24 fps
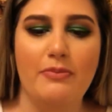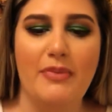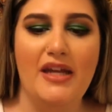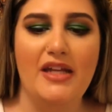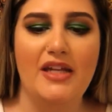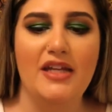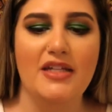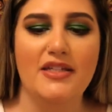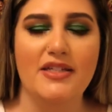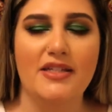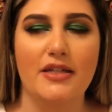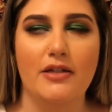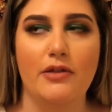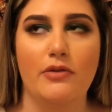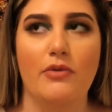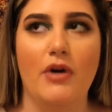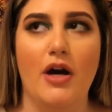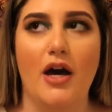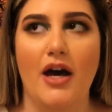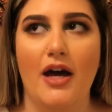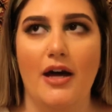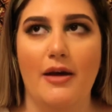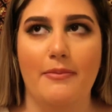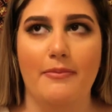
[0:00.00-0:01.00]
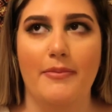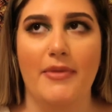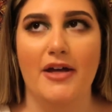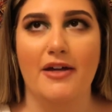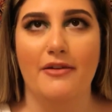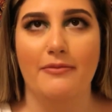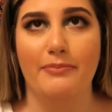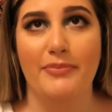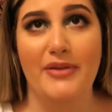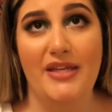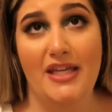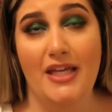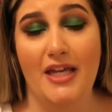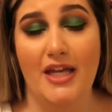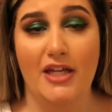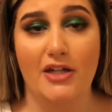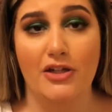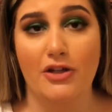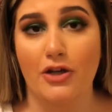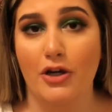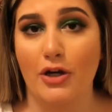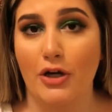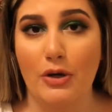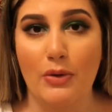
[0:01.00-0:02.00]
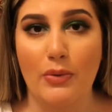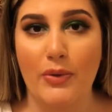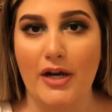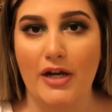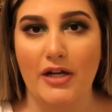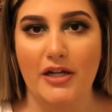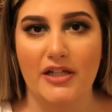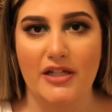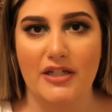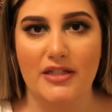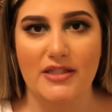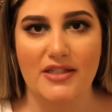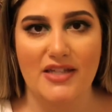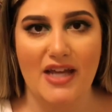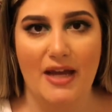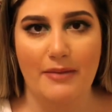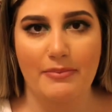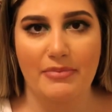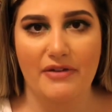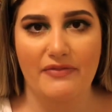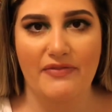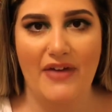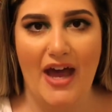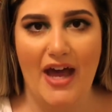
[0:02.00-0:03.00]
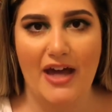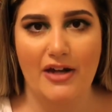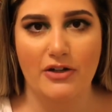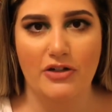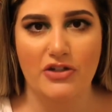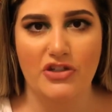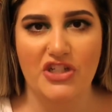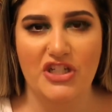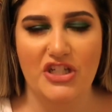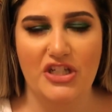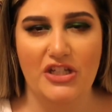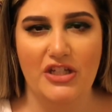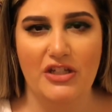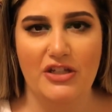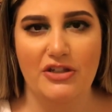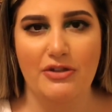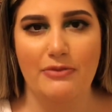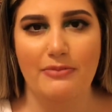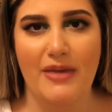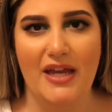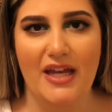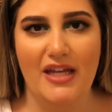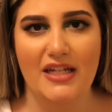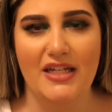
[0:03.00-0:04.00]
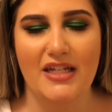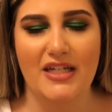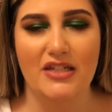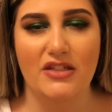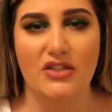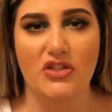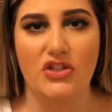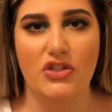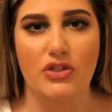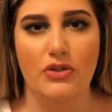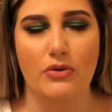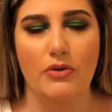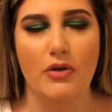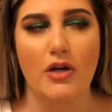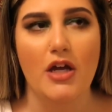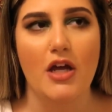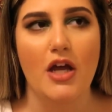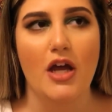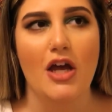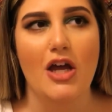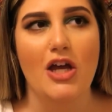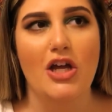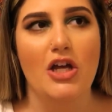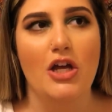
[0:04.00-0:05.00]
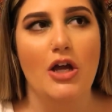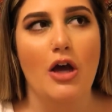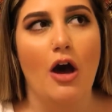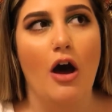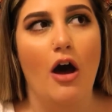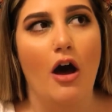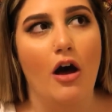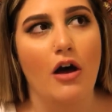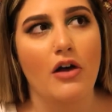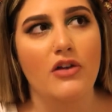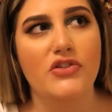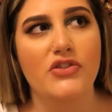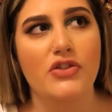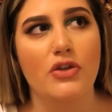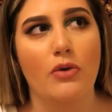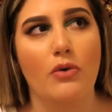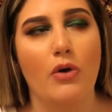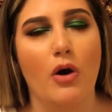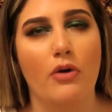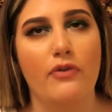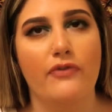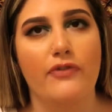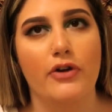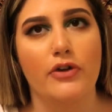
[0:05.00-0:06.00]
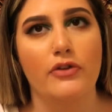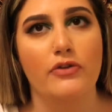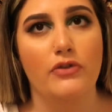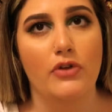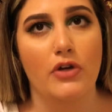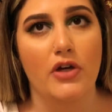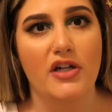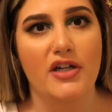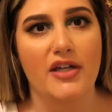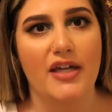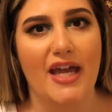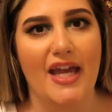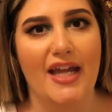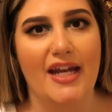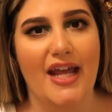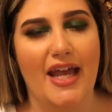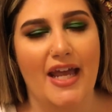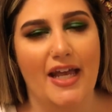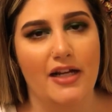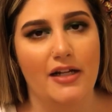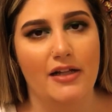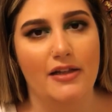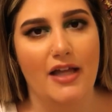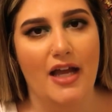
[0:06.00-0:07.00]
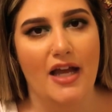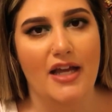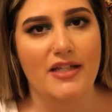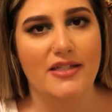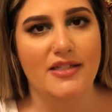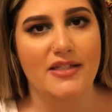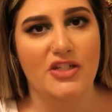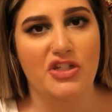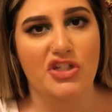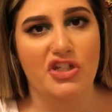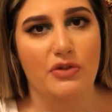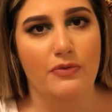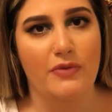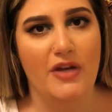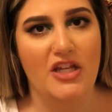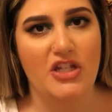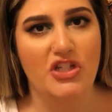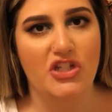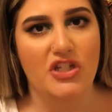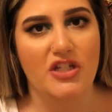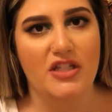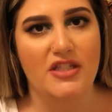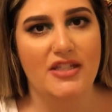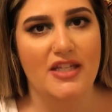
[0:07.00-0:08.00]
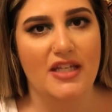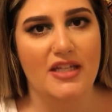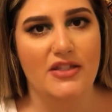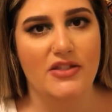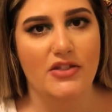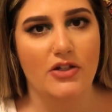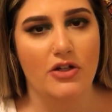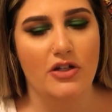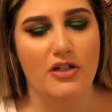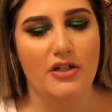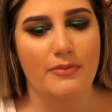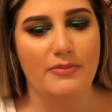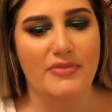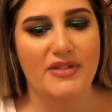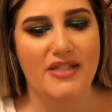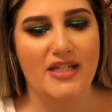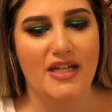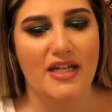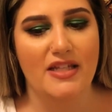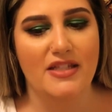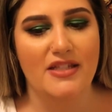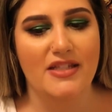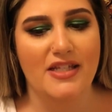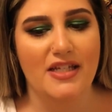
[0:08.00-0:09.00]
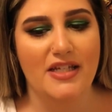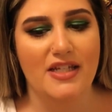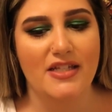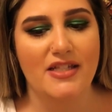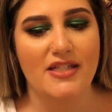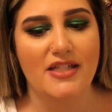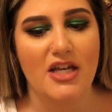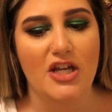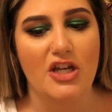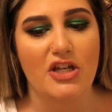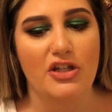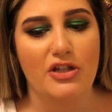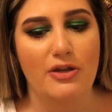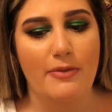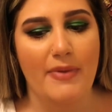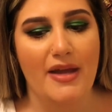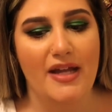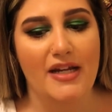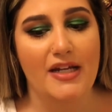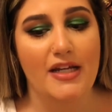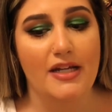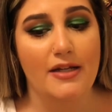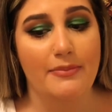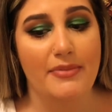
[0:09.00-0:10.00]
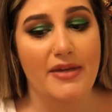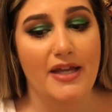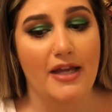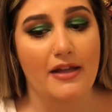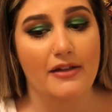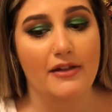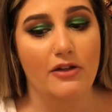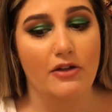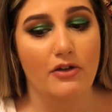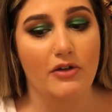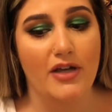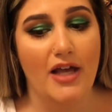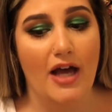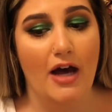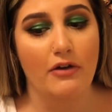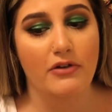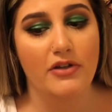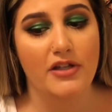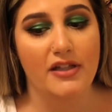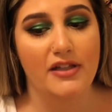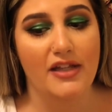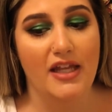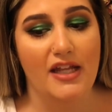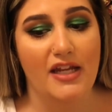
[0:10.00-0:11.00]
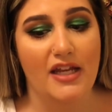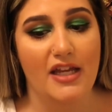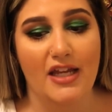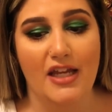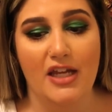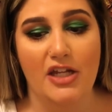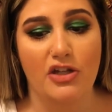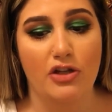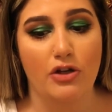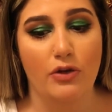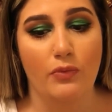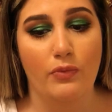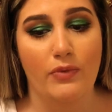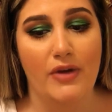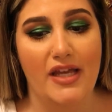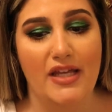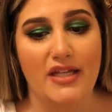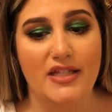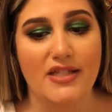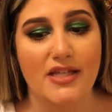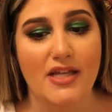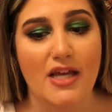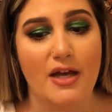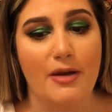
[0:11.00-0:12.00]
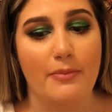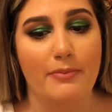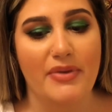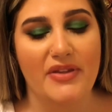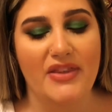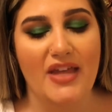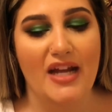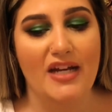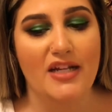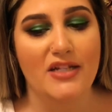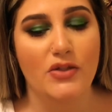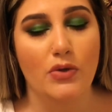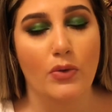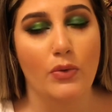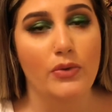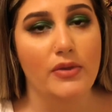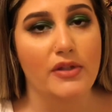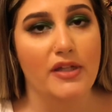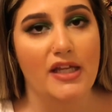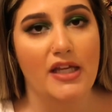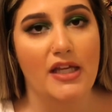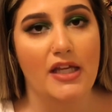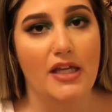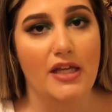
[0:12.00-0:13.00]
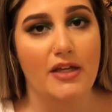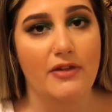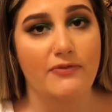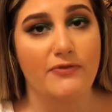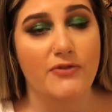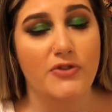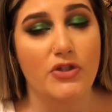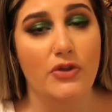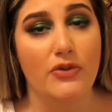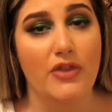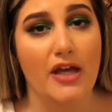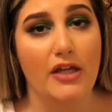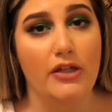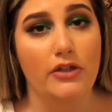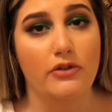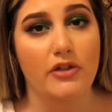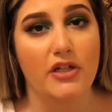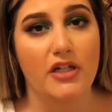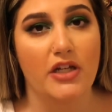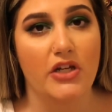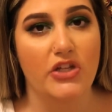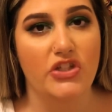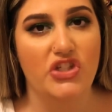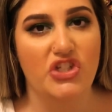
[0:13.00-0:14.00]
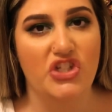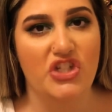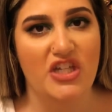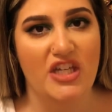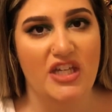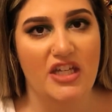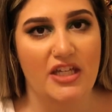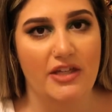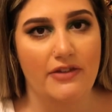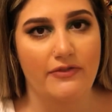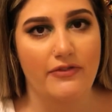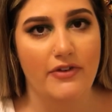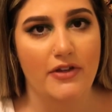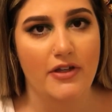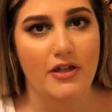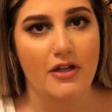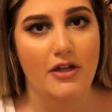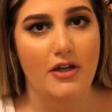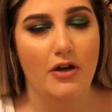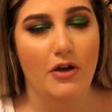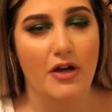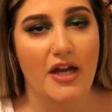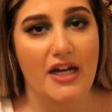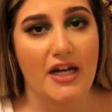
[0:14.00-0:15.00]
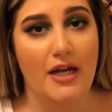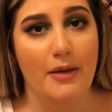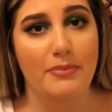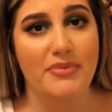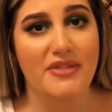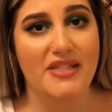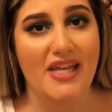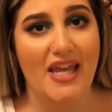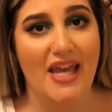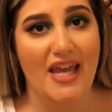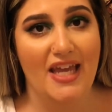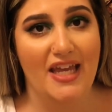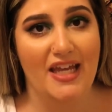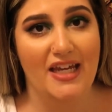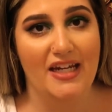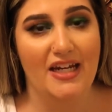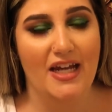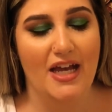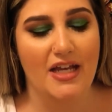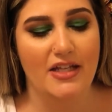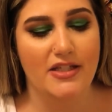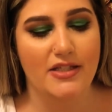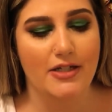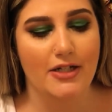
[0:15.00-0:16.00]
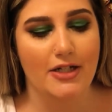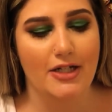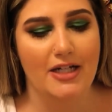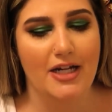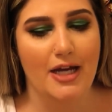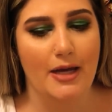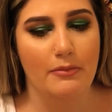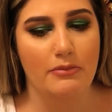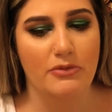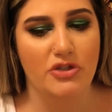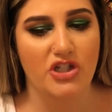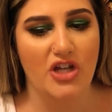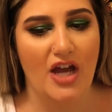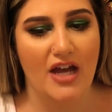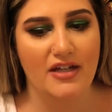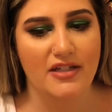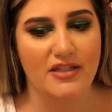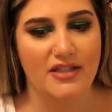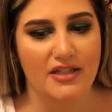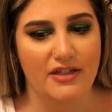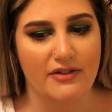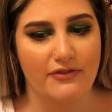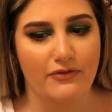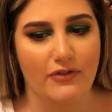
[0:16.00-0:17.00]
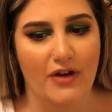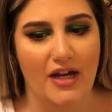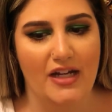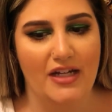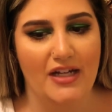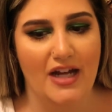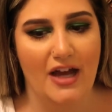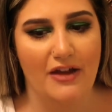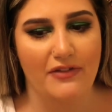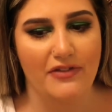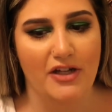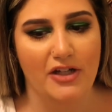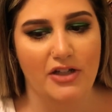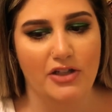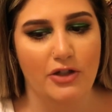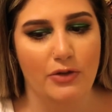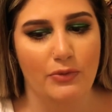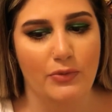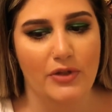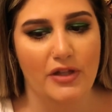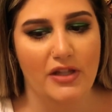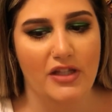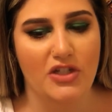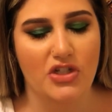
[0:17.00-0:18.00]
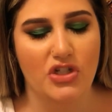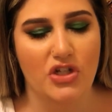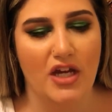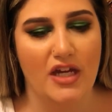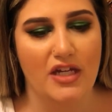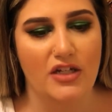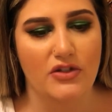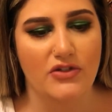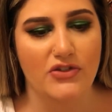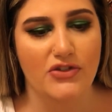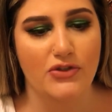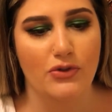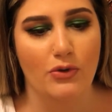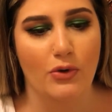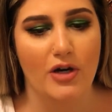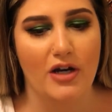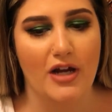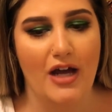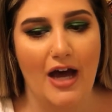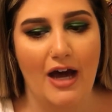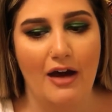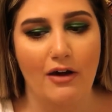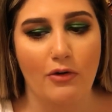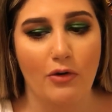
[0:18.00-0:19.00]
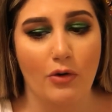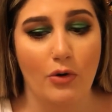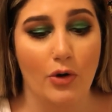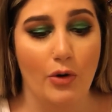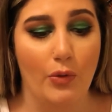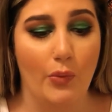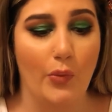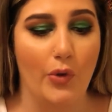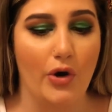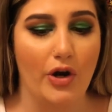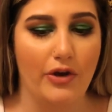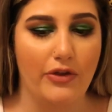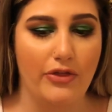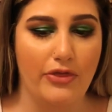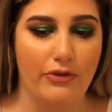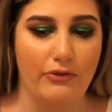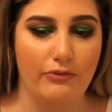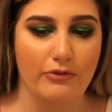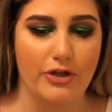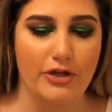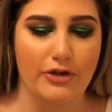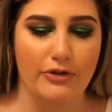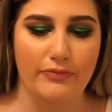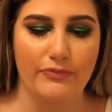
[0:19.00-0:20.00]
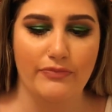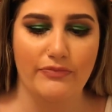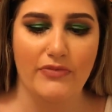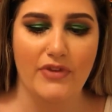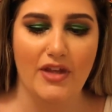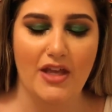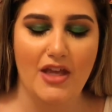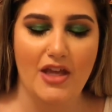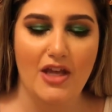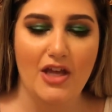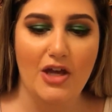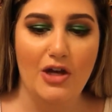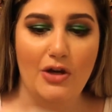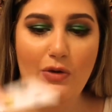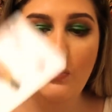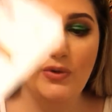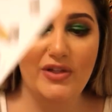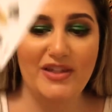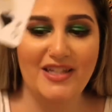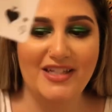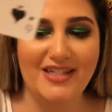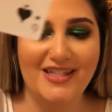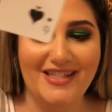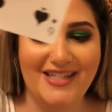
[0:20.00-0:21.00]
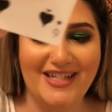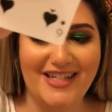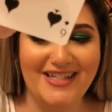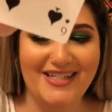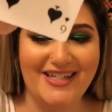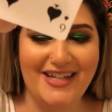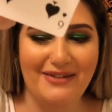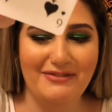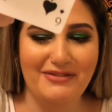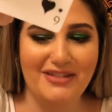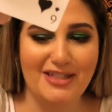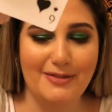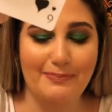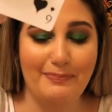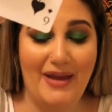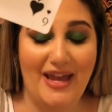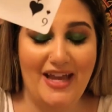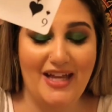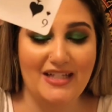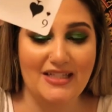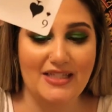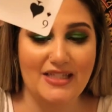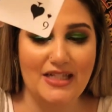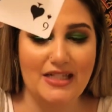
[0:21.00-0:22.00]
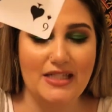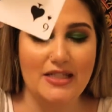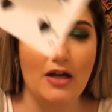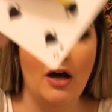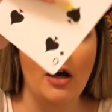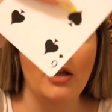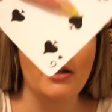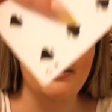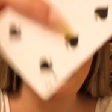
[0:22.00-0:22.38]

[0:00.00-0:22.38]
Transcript: may need to be in your Aquarian type of energy. You may need to also overlook and analyze situations and circumstances. You may need to be a little calculating in your ways, but that is only so that you can achieve and obtain a certain objective right now that you're really trying to sort out or work through. With the 6 of Spades, it's all